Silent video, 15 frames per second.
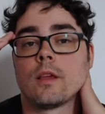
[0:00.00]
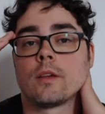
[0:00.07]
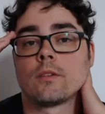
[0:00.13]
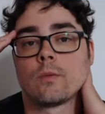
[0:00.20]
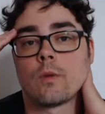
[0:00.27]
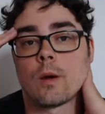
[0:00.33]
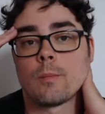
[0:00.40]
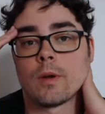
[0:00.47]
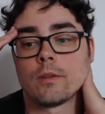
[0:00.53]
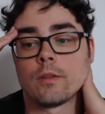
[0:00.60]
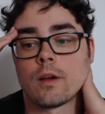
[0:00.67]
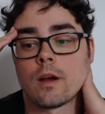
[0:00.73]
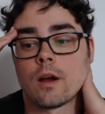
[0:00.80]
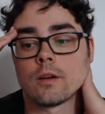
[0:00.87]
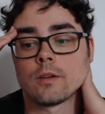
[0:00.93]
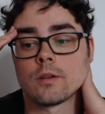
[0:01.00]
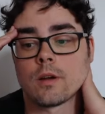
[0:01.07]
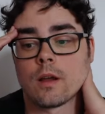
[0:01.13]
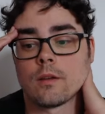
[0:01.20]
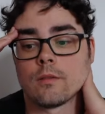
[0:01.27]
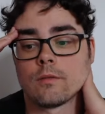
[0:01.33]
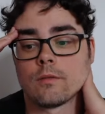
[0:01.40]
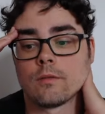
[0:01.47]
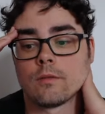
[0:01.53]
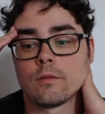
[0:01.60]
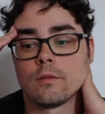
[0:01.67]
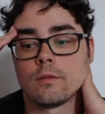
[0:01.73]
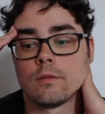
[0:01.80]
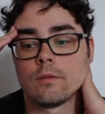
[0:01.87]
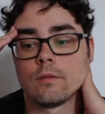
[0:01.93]
like swap out the hard drive,
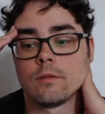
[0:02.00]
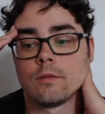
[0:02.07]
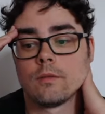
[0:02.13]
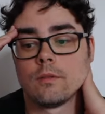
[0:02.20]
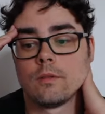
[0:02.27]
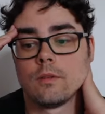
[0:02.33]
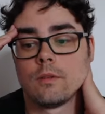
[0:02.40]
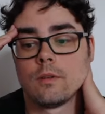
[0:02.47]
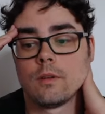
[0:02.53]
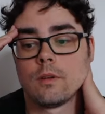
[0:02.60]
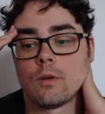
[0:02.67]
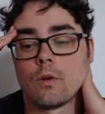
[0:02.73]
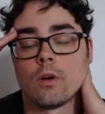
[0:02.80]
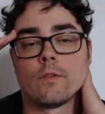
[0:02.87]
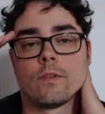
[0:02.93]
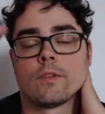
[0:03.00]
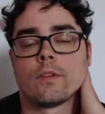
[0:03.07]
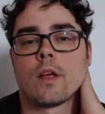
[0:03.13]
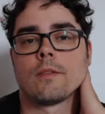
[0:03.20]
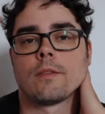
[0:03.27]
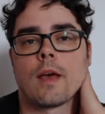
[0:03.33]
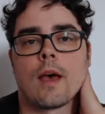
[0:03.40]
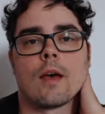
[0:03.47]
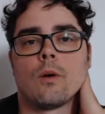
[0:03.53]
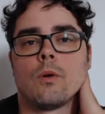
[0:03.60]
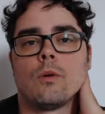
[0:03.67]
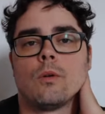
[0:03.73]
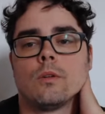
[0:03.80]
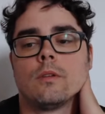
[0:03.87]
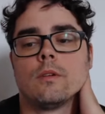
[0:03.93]
or if it's not that
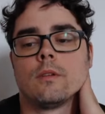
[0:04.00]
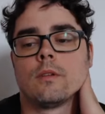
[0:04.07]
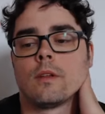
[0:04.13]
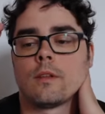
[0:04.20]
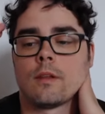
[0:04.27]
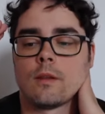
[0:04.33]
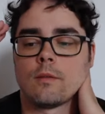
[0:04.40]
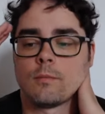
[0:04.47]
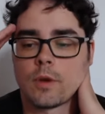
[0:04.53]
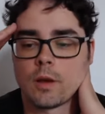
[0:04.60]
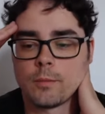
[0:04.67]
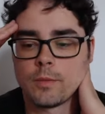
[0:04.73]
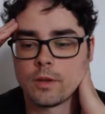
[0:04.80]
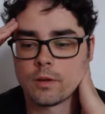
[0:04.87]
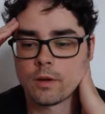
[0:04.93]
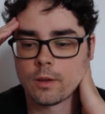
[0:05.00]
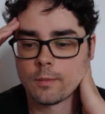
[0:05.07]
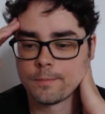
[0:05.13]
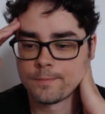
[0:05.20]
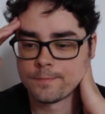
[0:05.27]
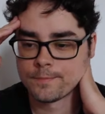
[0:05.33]
old, then that would probably be okay.